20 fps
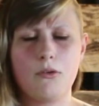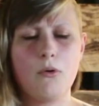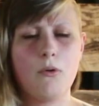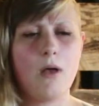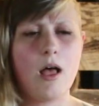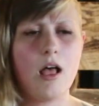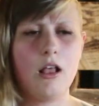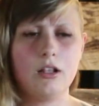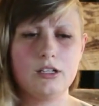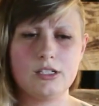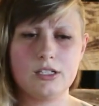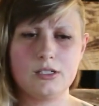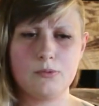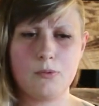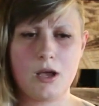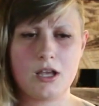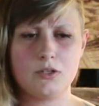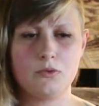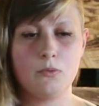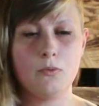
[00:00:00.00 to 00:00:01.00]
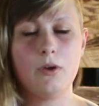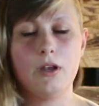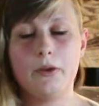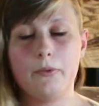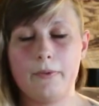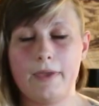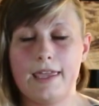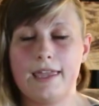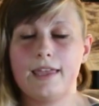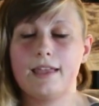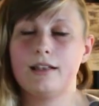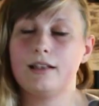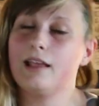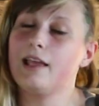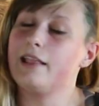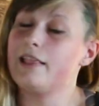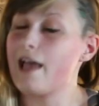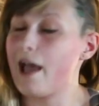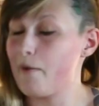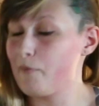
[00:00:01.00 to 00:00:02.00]
oh, well, I'll just watch one a week
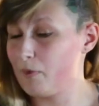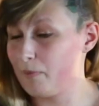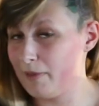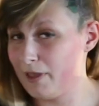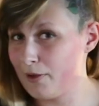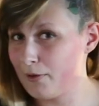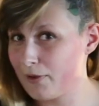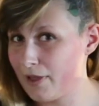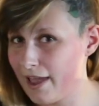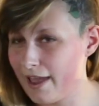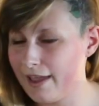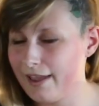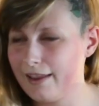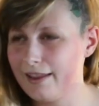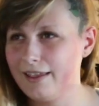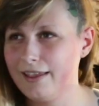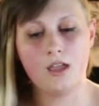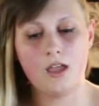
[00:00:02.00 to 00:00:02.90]
and that will be okay.